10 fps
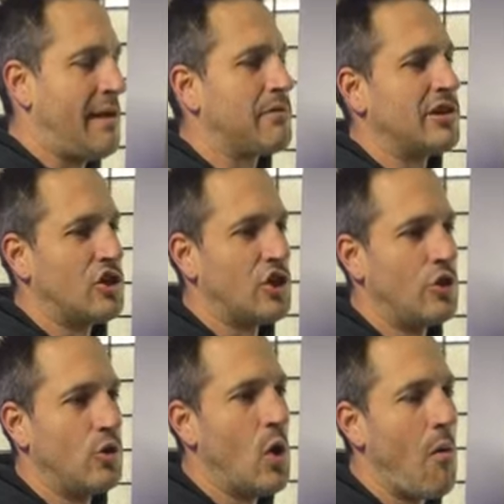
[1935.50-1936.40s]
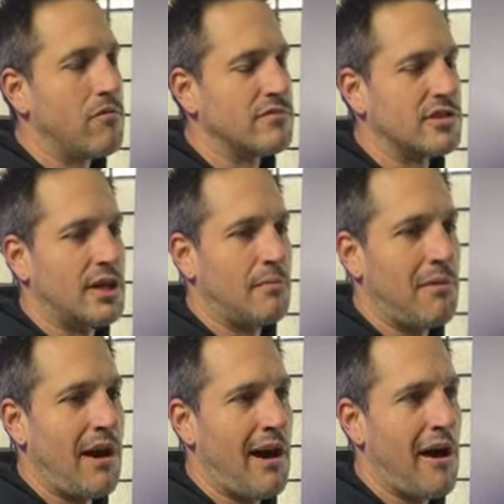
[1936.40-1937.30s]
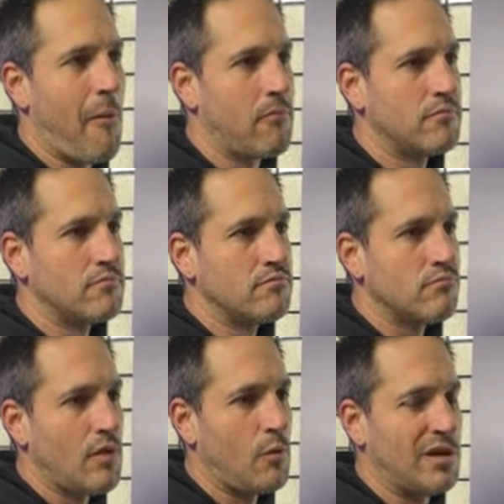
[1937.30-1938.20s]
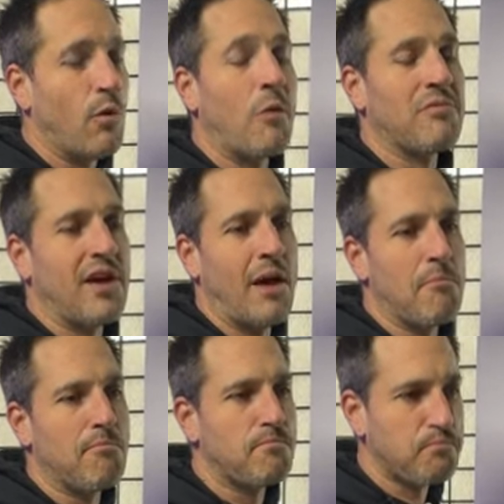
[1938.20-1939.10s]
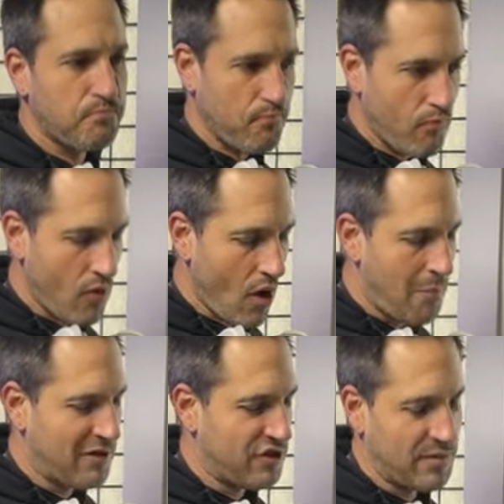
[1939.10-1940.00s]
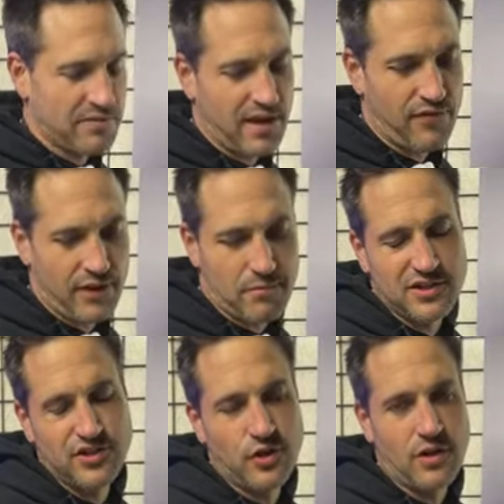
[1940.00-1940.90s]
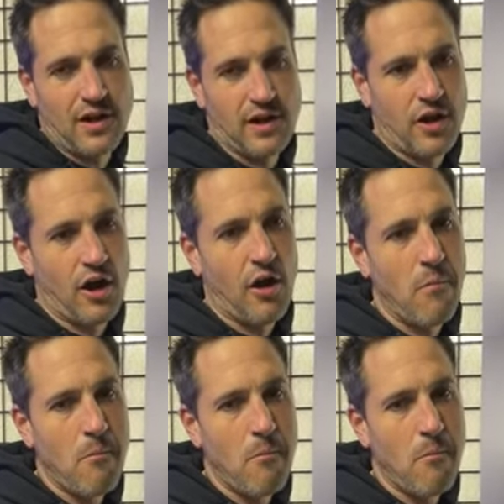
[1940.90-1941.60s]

am gonna do some uh, when it warms up. I'm gonna do some stuff here pretty soon on a car.